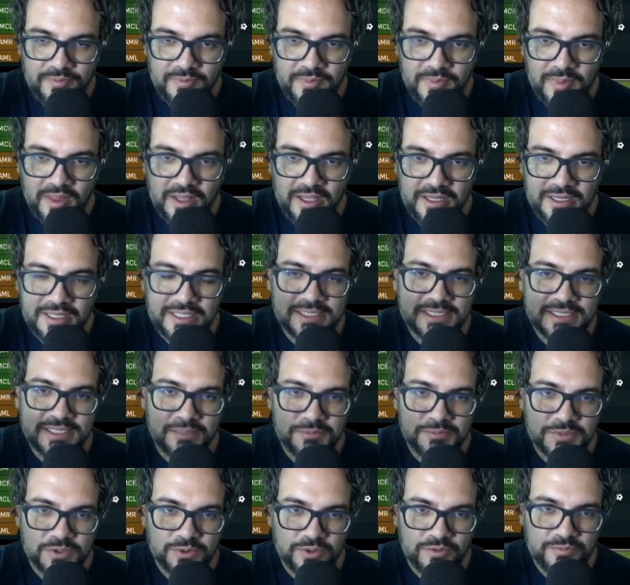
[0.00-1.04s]
at least some
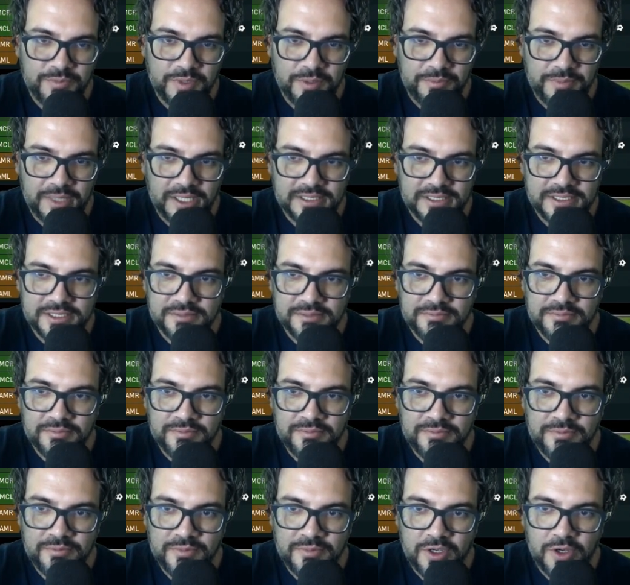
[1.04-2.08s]
sort of momentum
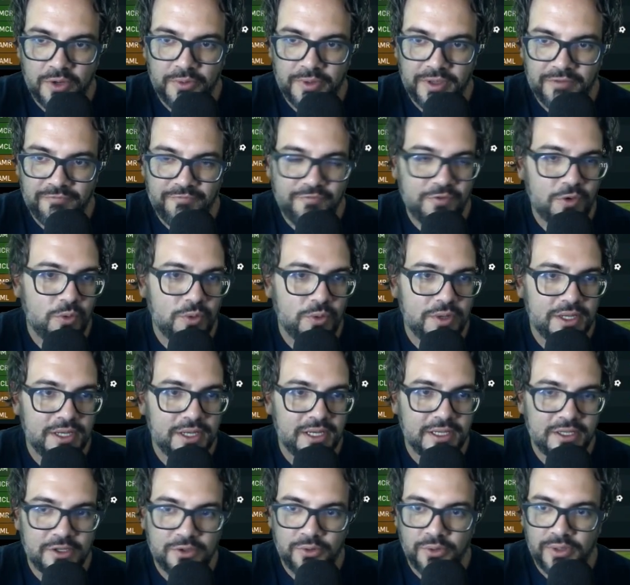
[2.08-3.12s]
going forward
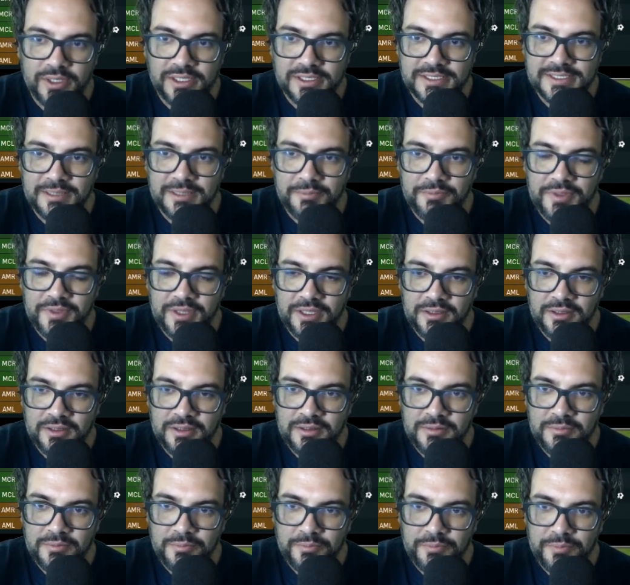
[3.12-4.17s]
and doing something
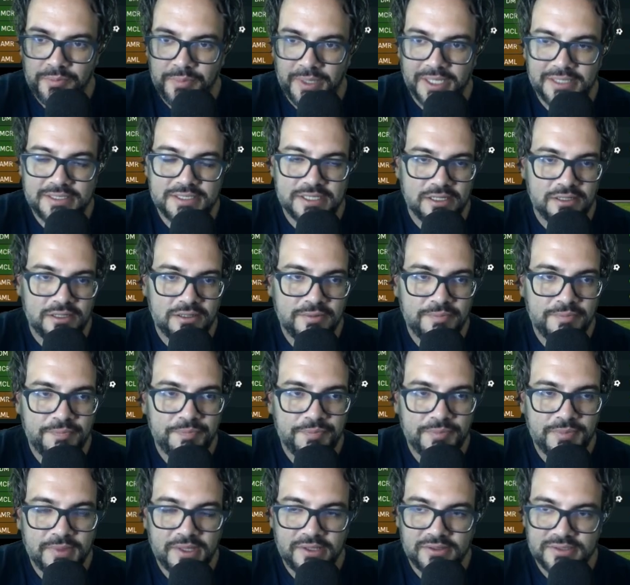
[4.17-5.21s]
better,
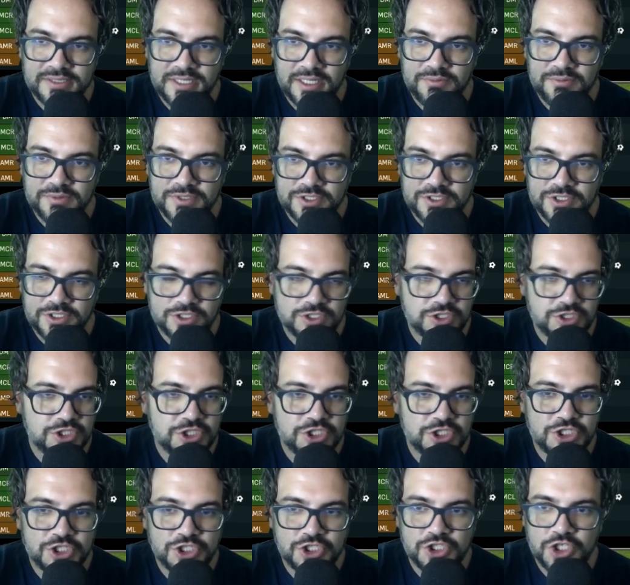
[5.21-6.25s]
because that was just
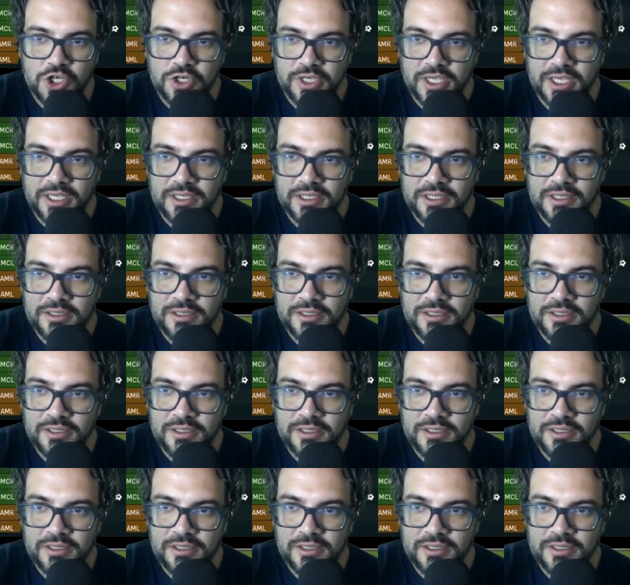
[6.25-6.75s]
shocking.